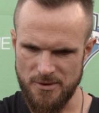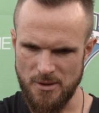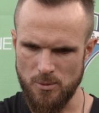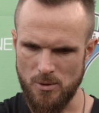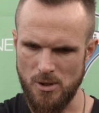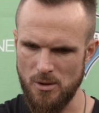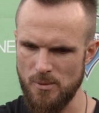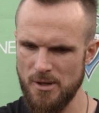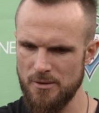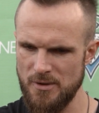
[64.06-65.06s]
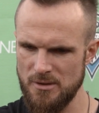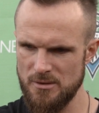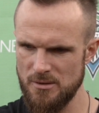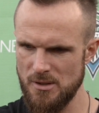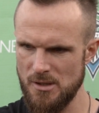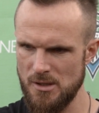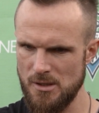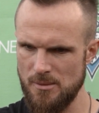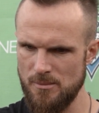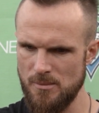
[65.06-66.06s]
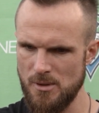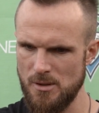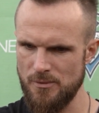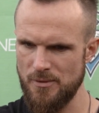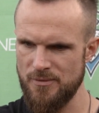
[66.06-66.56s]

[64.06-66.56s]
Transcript: think we're all aware of it, of